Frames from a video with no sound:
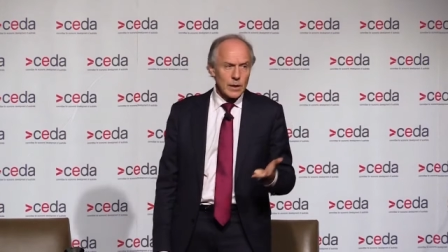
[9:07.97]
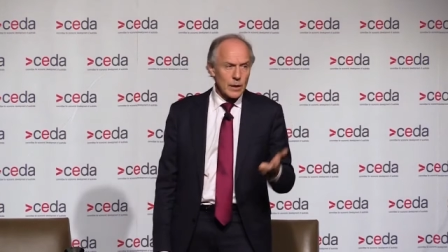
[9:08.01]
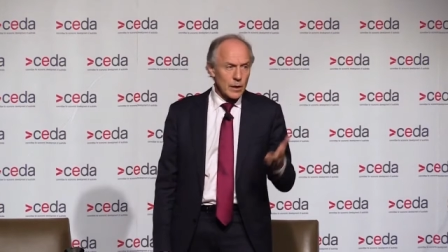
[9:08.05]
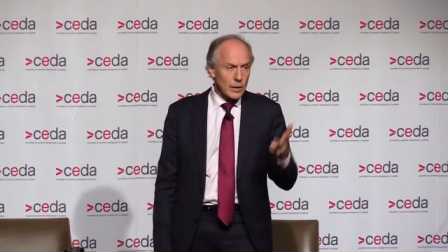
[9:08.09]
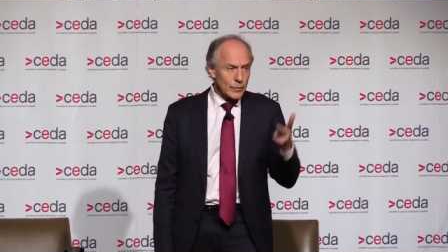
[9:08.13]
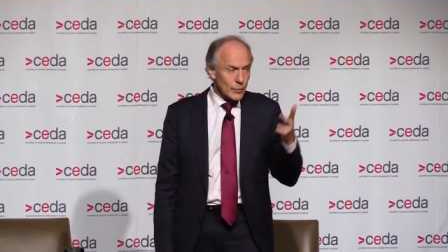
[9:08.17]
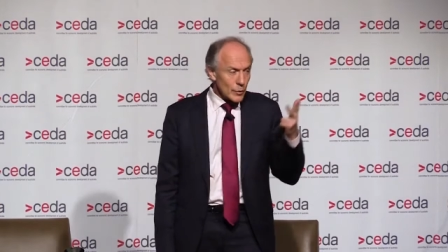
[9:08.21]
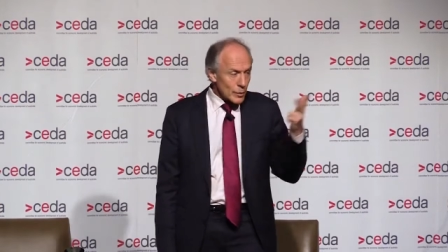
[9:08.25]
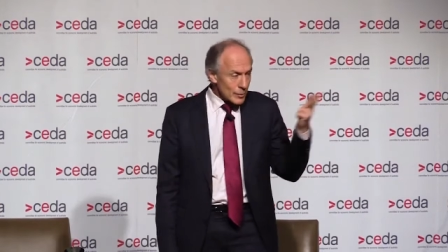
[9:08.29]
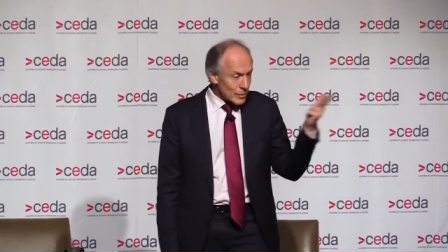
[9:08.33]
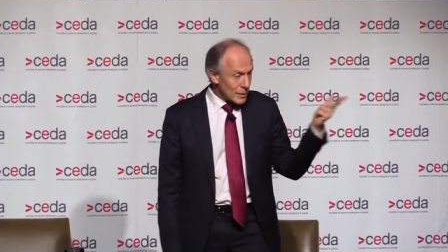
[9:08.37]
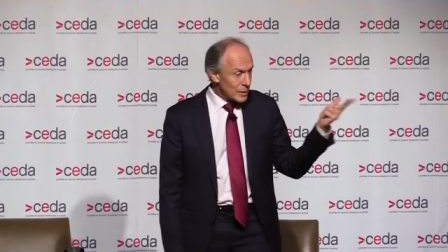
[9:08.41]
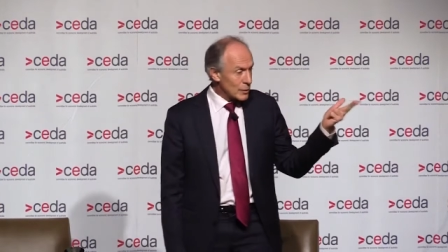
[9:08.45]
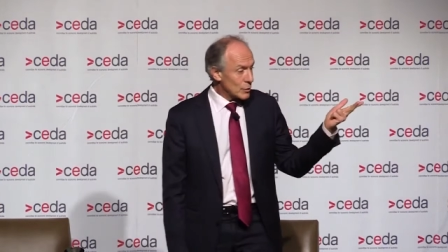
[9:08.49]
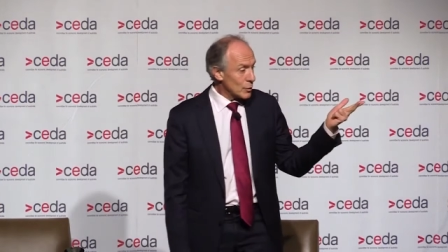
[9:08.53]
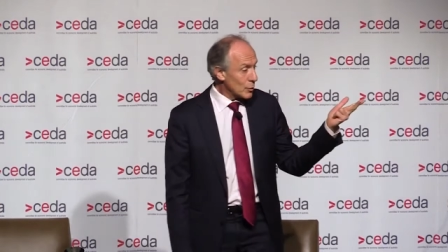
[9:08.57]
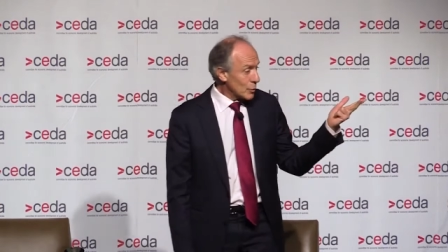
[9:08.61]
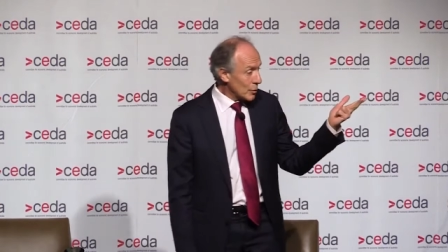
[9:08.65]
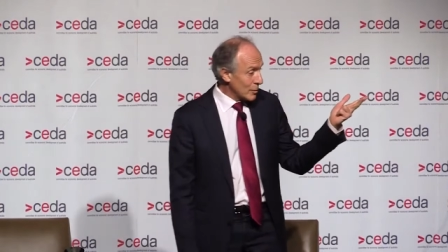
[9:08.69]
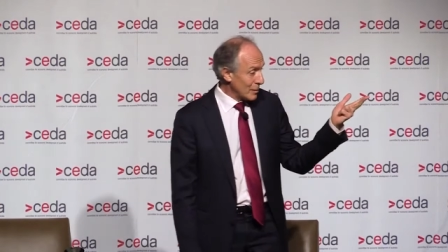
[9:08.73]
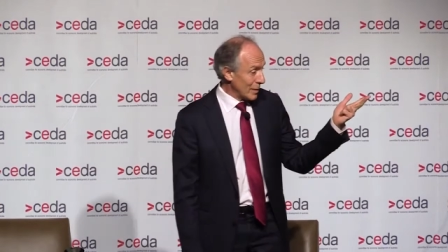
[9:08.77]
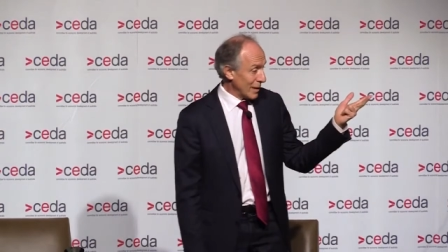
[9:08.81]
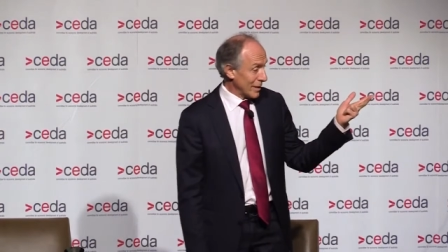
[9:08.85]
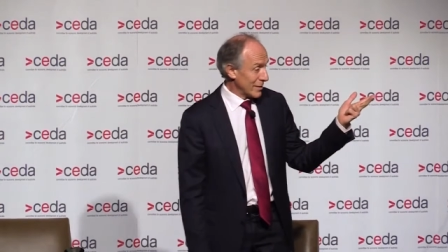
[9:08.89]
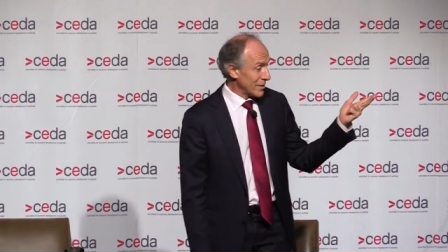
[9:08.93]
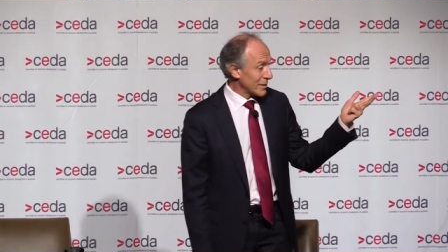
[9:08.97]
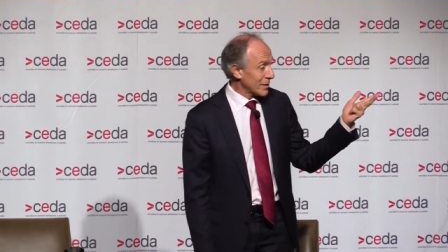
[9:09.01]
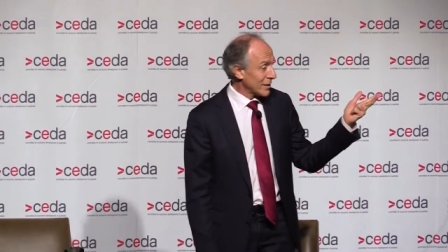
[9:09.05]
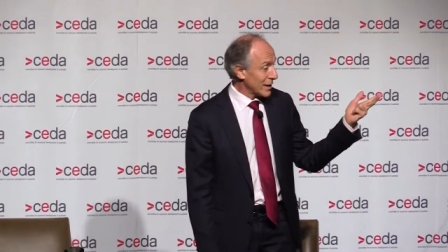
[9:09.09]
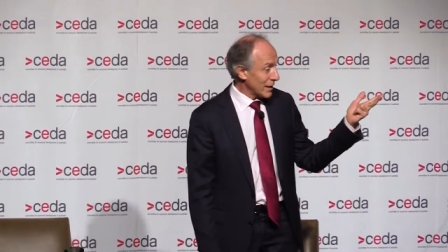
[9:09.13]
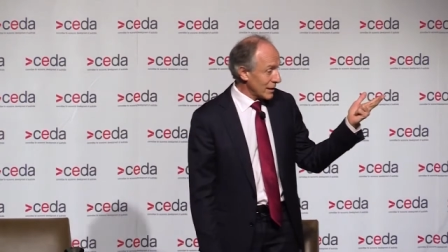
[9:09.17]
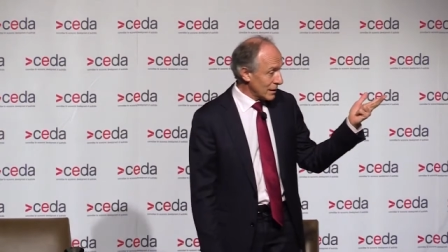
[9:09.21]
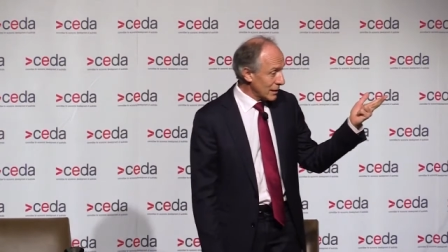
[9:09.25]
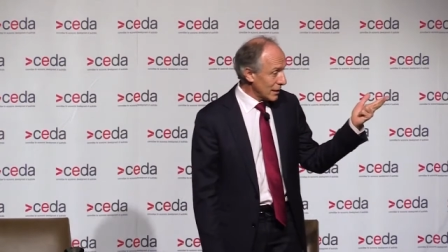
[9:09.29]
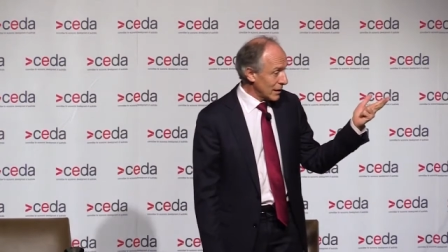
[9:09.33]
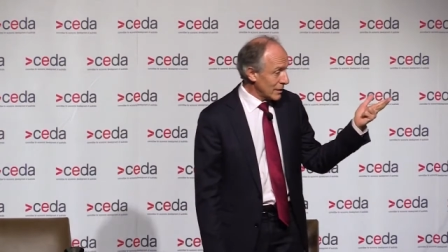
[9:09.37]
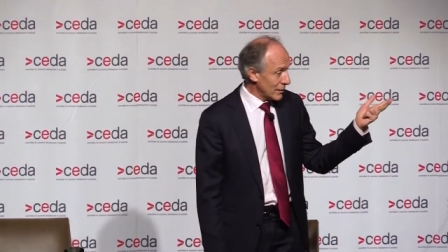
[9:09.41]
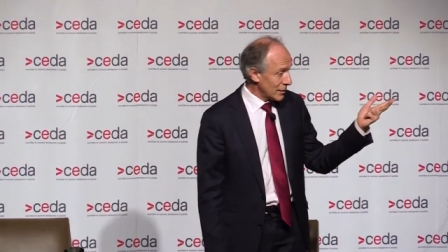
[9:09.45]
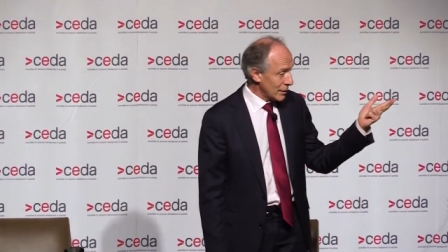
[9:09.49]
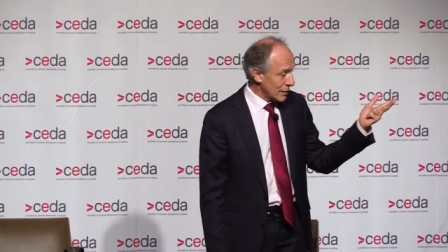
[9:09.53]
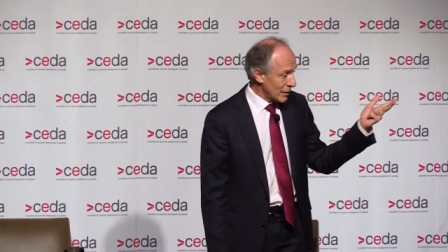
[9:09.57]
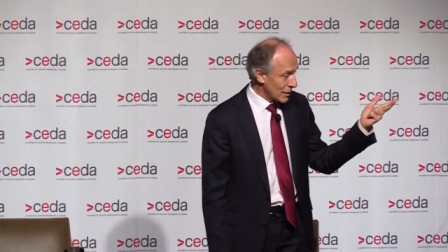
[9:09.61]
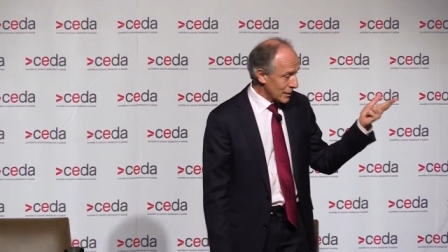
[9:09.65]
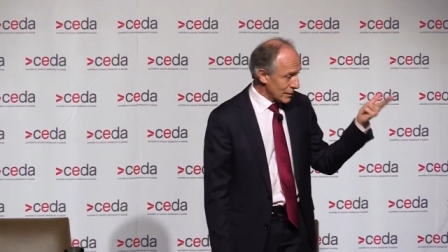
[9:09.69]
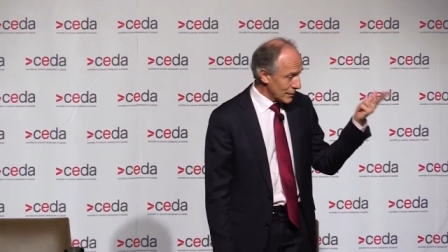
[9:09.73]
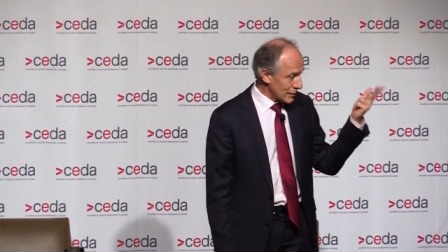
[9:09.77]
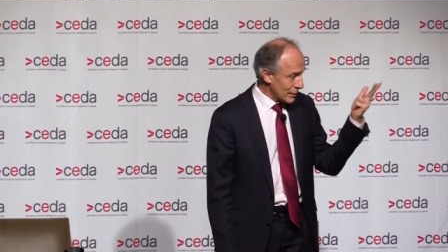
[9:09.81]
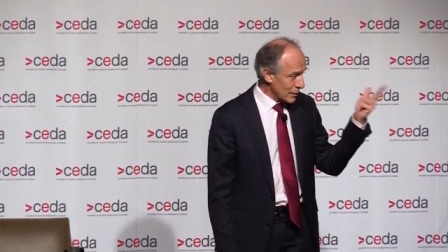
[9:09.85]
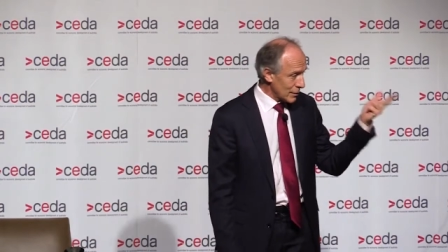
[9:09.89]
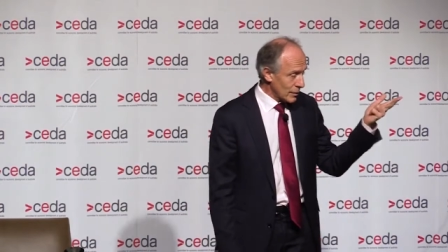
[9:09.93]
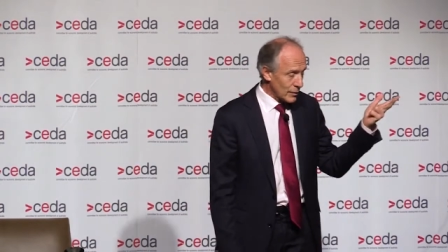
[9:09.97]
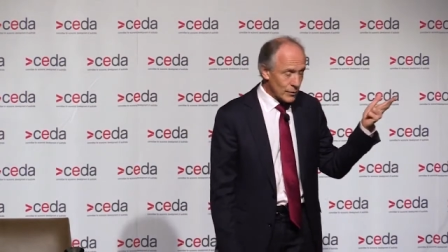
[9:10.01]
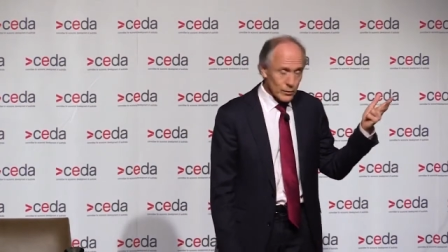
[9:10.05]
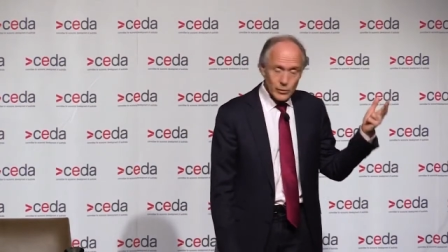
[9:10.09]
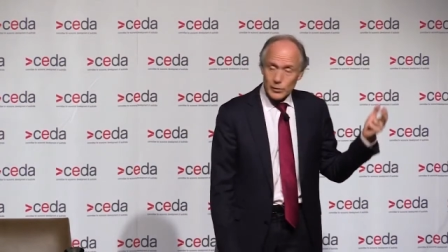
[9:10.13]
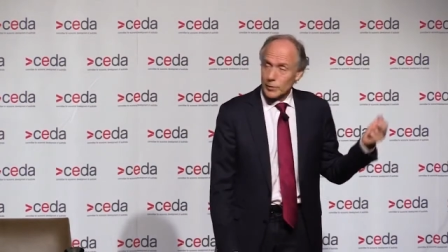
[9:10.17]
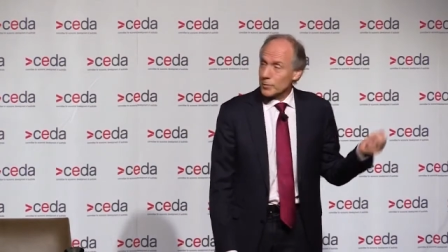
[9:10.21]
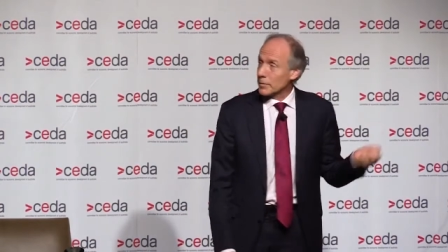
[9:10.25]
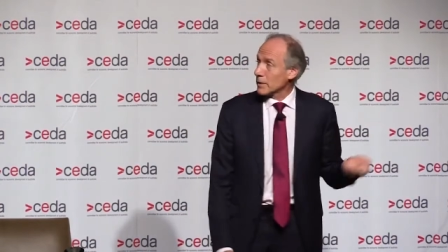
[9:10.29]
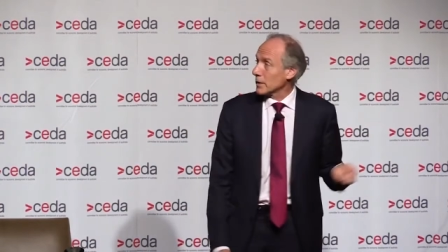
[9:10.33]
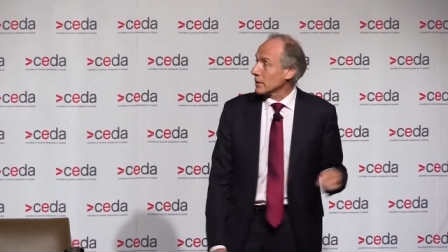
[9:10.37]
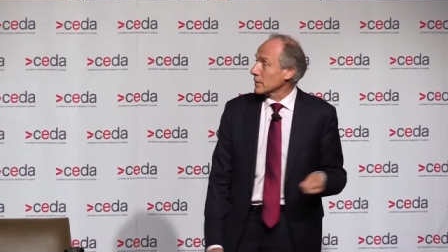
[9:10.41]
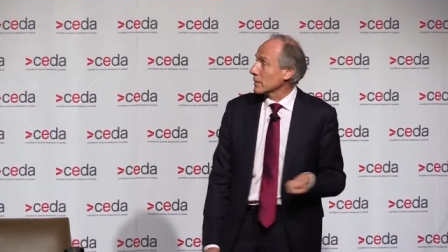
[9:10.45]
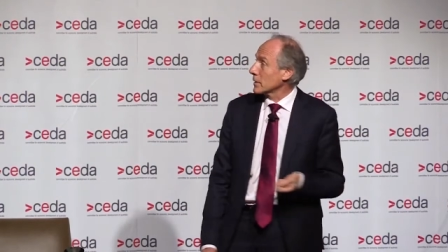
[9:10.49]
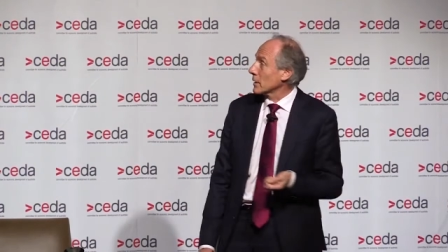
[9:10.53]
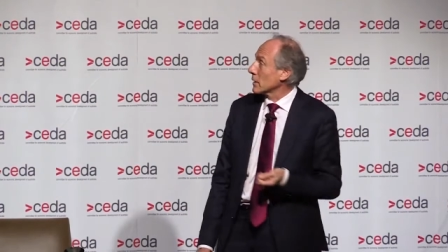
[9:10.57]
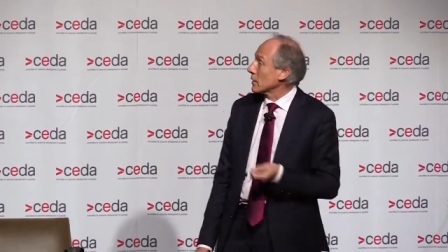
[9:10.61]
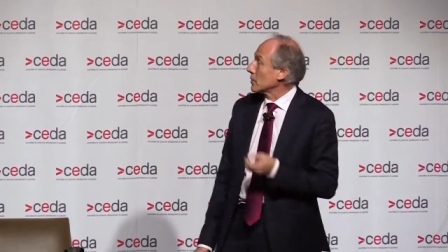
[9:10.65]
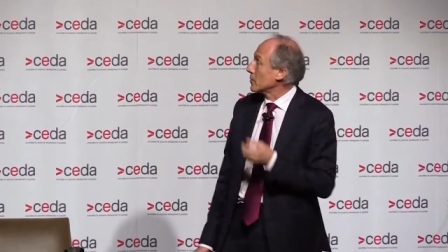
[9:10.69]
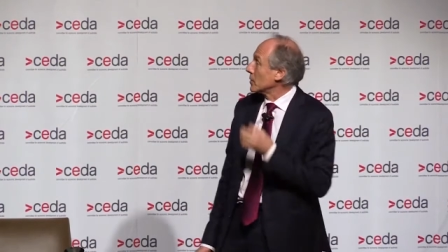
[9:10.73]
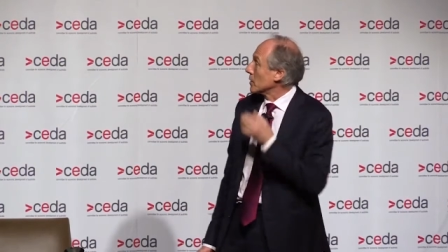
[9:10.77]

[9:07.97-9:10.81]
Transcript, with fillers: I've already been talking about scale, haven't I? So let's look at that